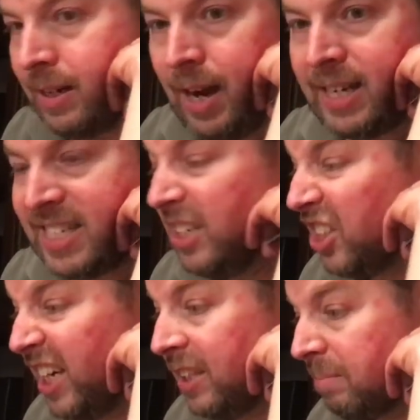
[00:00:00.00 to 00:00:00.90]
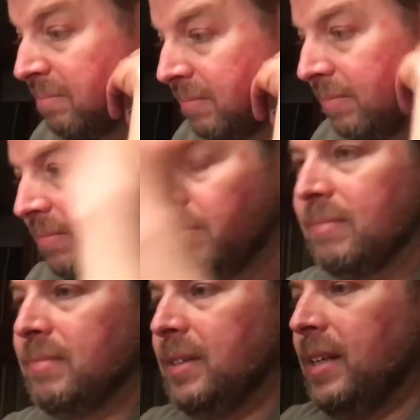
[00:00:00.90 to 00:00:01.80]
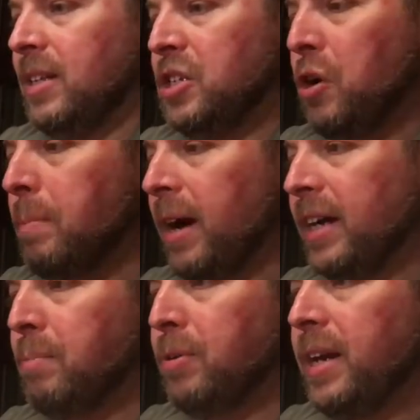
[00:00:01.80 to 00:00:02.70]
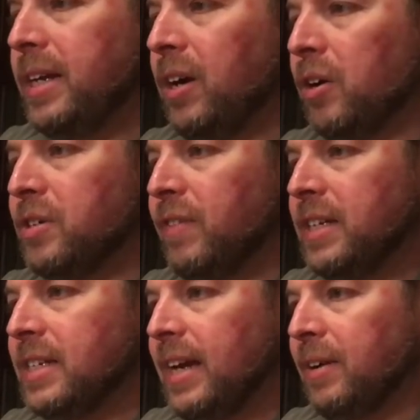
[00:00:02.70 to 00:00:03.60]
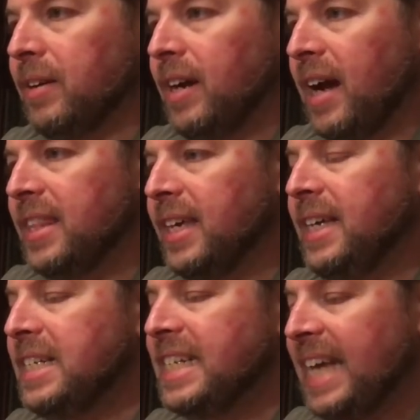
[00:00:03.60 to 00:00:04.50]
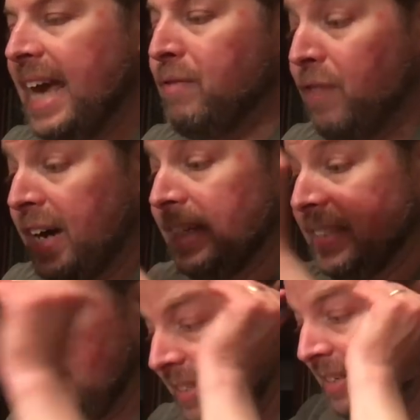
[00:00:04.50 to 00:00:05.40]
I'd still kill him. So I'm not going to put any cards face down. I think he's dead, finally.